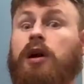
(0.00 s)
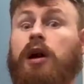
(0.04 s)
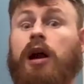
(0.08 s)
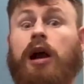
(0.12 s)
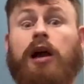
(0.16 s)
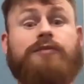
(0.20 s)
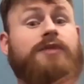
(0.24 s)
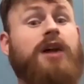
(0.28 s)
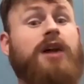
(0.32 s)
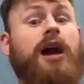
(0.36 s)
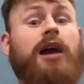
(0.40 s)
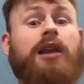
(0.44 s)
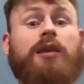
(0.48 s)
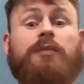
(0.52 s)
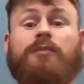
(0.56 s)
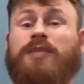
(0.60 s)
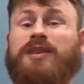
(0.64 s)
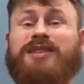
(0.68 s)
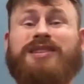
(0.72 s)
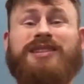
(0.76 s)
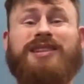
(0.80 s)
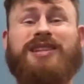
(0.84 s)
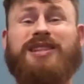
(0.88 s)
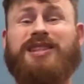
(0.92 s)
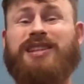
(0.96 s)
I've got a
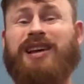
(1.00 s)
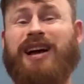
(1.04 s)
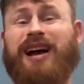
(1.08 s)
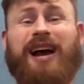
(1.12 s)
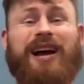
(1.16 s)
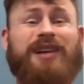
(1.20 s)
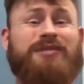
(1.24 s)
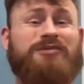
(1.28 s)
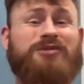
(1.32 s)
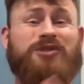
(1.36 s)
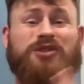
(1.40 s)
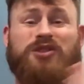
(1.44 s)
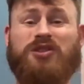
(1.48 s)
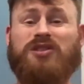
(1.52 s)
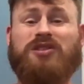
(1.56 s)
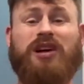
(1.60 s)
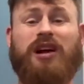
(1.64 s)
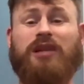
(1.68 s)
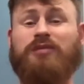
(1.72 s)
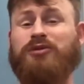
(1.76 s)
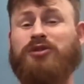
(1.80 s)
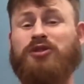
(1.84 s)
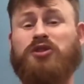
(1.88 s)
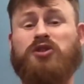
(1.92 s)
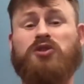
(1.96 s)
business, I'm
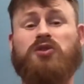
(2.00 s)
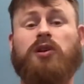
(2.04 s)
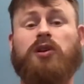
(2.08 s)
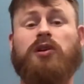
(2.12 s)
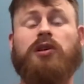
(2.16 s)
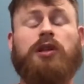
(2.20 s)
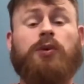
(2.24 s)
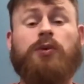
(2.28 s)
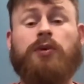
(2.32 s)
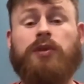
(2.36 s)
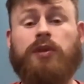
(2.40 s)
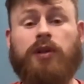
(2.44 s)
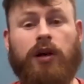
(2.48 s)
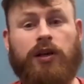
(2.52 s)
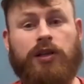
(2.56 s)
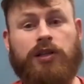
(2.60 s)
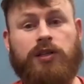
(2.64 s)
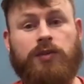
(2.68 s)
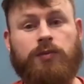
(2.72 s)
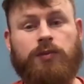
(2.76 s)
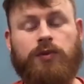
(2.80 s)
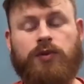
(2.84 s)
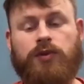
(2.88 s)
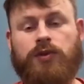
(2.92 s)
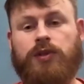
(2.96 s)
just struggling with
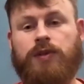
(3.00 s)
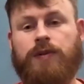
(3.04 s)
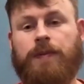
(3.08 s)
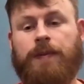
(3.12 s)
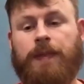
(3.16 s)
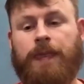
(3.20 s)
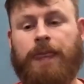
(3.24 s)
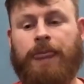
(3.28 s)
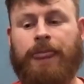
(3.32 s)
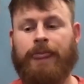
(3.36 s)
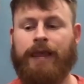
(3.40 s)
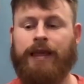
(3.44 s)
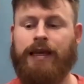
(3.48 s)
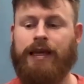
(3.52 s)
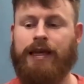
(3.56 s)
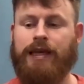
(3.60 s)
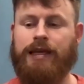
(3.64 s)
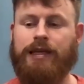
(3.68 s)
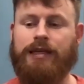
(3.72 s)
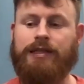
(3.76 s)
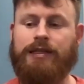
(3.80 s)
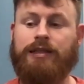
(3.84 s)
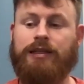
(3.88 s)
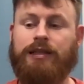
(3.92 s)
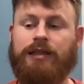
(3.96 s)
customers,
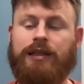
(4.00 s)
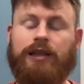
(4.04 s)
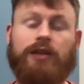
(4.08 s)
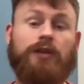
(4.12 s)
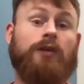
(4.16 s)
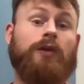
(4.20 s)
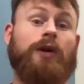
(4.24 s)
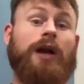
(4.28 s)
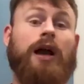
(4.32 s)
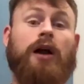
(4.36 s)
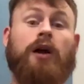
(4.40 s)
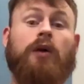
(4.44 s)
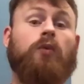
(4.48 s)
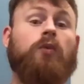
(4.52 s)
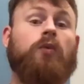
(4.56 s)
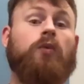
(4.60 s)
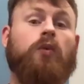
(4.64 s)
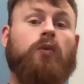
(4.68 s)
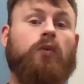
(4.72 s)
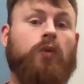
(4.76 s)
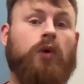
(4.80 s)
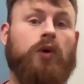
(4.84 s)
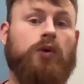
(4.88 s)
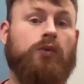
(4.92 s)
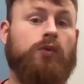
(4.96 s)
and
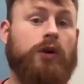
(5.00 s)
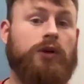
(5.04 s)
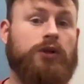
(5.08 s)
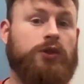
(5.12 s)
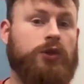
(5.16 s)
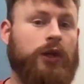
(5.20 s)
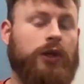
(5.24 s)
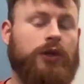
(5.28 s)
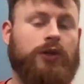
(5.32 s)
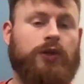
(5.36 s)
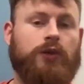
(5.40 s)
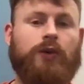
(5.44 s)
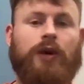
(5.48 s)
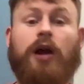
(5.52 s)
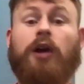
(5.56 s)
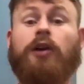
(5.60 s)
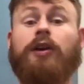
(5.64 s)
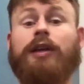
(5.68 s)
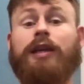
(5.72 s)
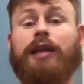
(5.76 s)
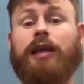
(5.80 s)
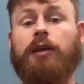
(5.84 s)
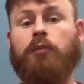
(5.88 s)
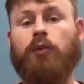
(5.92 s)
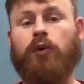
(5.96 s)
what should I do, how can I
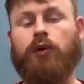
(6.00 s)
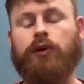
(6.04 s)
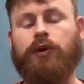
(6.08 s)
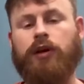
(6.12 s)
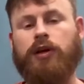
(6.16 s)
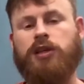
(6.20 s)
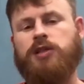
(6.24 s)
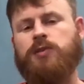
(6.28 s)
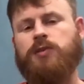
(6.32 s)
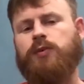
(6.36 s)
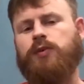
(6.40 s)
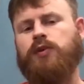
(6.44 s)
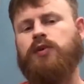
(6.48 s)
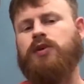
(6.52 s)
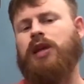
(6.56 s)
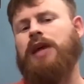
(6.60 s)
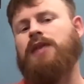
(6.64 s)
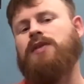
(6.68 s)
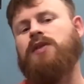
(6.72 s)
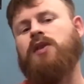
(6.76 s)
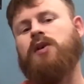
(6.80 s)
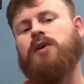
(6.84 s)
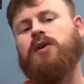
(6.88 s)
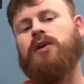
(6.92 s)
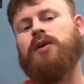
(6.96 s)
get more customers?
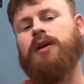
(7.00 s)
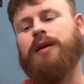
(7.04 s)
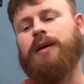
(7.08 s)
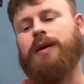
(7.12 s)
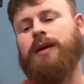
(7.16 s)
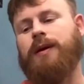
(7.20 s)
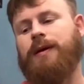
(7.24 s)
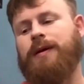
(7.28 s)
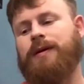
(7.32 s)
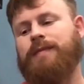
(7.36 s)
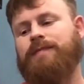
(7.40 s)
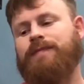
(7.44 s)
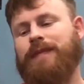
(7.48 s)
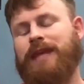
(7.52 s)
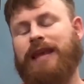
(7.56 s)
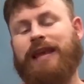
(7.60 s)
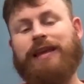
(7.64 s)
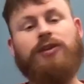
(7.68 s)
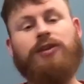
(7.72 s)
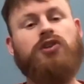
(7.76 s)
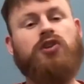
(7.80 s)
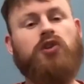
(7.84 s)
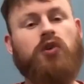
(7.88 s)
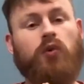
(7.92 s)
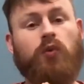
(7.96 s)
And the
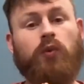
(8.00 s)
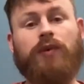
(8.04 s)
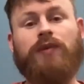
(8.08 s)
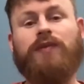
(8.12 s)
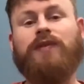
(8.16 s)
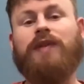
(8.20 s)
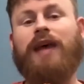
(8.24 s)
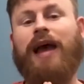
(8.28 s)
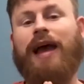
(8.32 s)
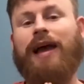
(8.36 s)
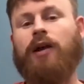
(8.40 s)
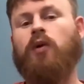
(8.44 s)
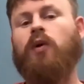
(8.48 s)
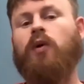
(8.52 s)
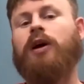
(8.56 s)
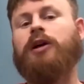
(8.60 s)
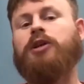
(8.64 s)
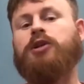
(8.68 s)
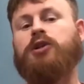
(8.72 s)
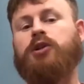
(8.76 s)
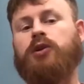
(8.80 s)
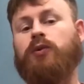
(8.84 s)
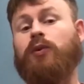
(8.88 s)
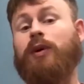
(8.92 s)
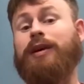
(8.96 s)
issue with that
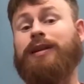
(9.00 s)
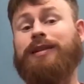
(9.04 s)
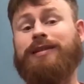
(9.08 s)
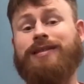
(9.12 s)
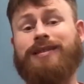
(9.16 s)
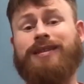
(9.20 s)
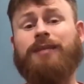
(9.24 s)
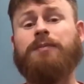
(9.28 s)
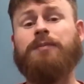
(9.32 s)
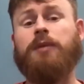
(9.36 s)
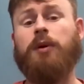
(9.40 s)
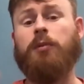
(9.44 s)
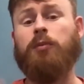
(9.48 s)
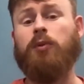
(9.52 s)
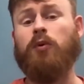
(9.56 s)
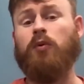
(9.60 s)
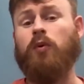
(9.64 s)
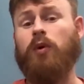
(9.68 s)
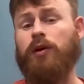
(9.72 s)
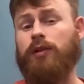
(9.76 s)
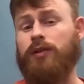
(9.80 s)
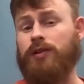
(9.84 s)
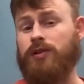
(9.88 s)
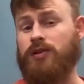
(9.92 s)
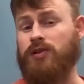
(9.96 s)
question, right, tip number
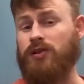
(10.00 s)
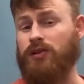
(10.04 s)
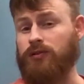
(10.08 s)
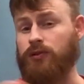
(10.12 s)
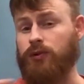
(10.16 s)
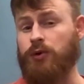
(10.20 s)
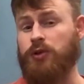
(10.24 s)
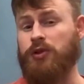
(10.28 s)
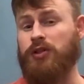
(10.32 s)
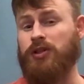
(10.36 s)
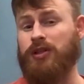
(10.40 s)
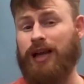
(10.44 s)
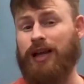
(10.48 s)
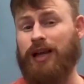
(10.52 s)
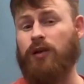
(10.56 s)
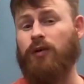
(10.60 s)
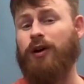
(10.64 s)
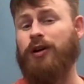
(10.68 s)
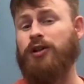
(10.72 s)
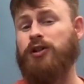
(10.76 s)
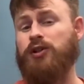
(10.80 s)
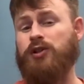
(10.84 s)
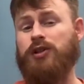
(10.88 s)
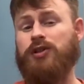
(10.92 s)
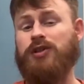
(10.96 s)
1, the solution to that
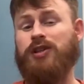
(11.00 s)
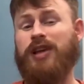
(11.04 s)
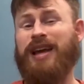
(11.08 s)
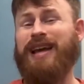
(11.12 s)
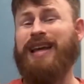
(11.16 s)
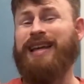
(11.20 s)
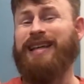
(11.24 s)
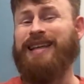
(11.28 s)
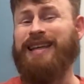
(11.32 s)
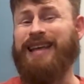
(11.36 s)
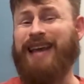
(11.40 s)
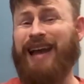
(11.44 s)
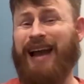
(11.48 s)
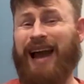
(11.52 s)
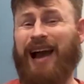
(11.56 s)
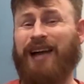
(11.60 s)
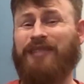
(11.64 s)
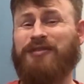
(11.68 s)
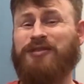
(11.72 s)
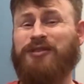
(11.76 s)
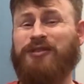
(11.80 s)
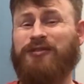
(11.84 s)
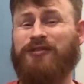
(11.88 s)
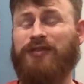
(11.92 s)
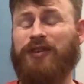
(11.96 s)
question is you have
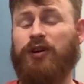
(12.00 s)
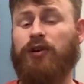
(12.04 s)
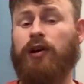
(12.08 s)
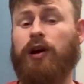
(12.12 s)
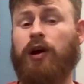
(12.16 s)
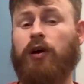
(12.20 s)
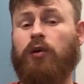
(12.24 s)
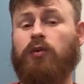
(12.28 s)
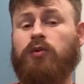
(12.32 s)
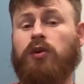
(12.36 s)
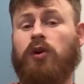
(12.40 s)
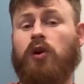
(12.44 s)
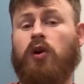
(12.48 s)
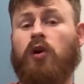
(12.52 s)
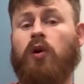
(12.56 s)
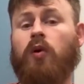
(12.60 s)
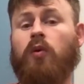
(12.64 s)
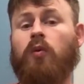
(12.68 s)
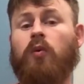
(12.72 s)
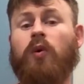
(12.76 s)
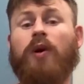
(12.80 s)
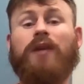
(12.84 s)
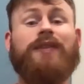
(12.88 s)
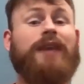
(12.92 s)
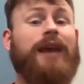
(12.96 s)
to figure out
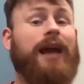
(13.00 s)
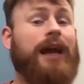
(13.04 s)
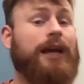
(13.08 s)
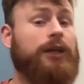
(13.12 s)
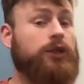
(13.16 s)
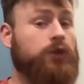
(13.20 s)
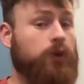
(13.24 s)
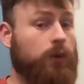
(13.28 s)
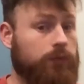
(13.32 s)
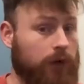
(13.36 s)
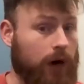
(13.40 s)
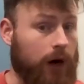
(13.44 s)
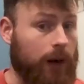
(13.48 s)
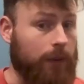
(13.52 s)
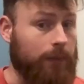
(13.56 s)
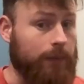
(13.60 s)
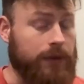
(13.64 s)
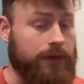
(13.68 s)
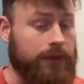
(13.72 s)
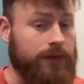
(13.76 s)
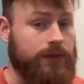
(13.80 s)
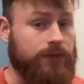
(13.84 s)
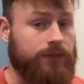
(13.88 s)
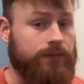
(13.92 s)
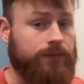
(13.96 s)
what the actual problem
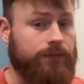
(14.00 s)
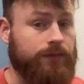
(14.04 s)
is.